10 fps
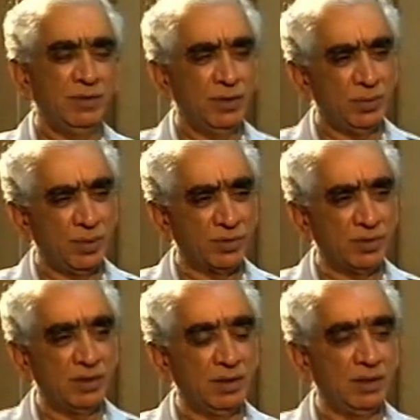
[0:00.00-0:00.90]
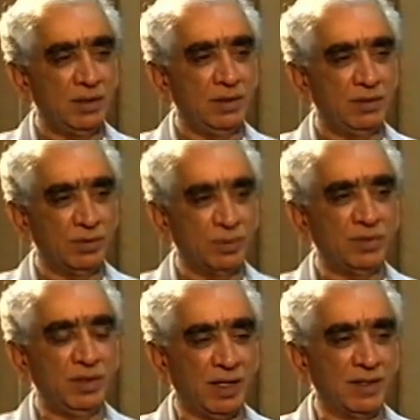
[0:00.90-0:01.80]
This was the
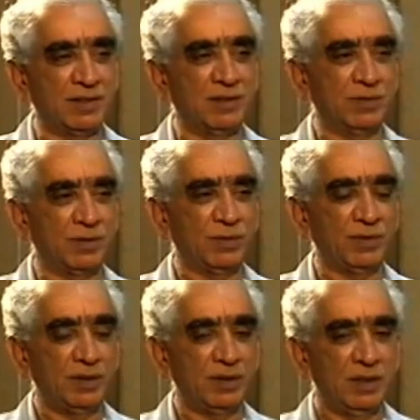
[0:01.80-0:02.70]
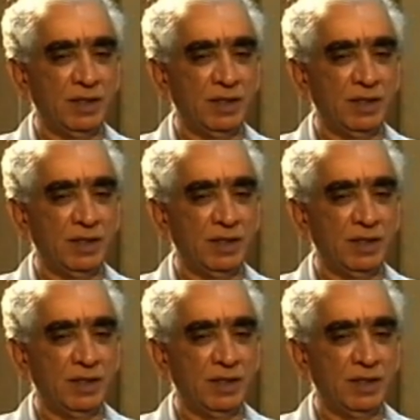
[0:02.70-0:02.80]
essence of it.